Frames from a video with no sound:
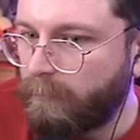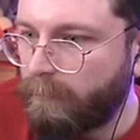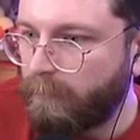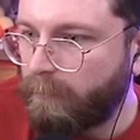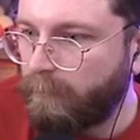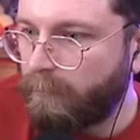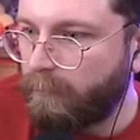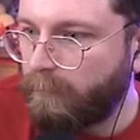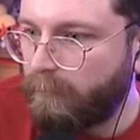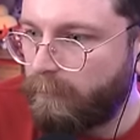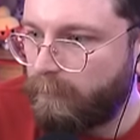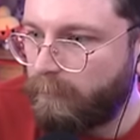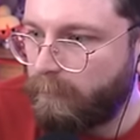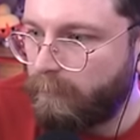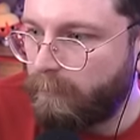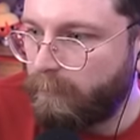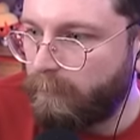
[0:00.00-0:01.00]

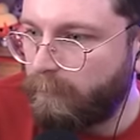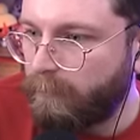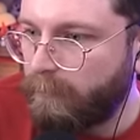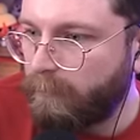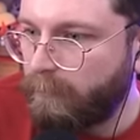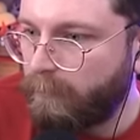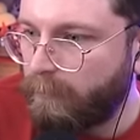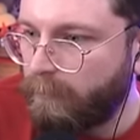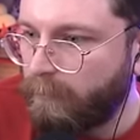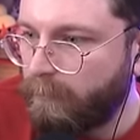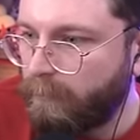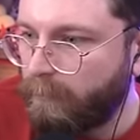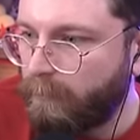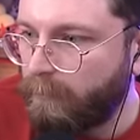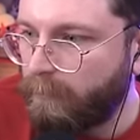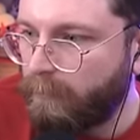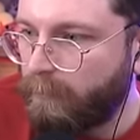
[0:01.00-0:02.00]

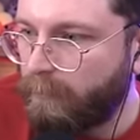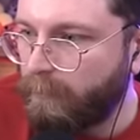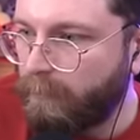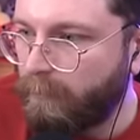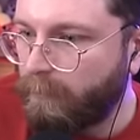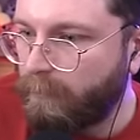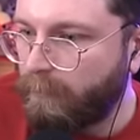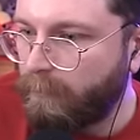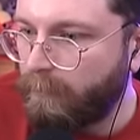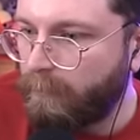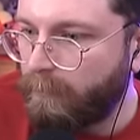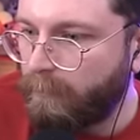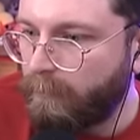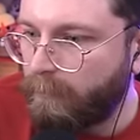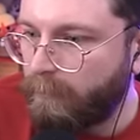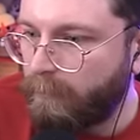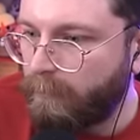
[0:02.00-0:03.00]

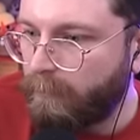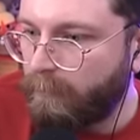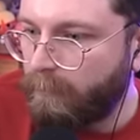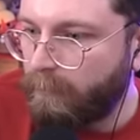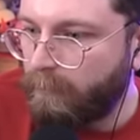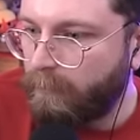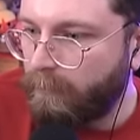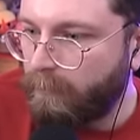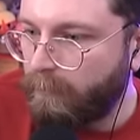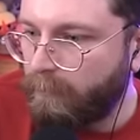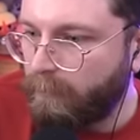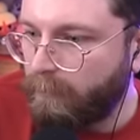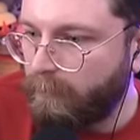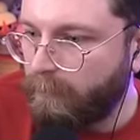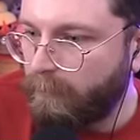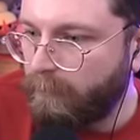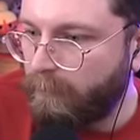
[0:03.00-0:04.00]

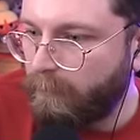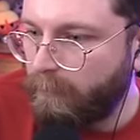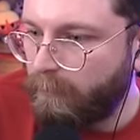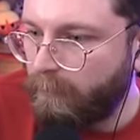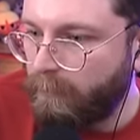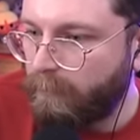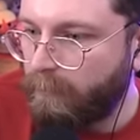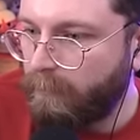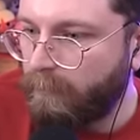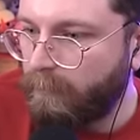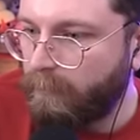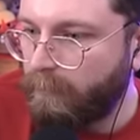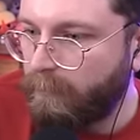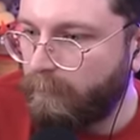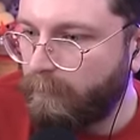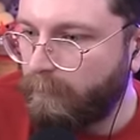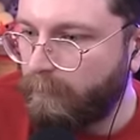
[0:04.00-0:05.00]

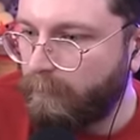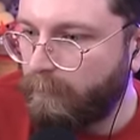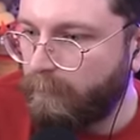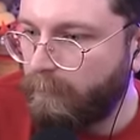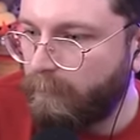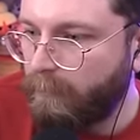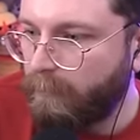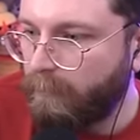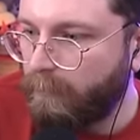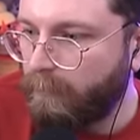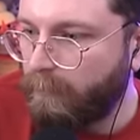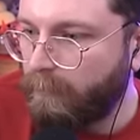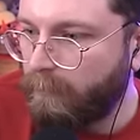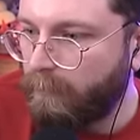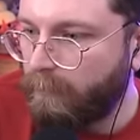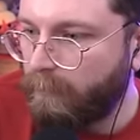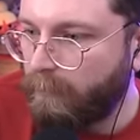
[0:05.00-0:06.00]

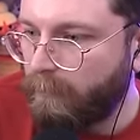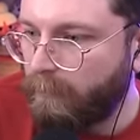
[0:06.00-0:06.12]
[no speech]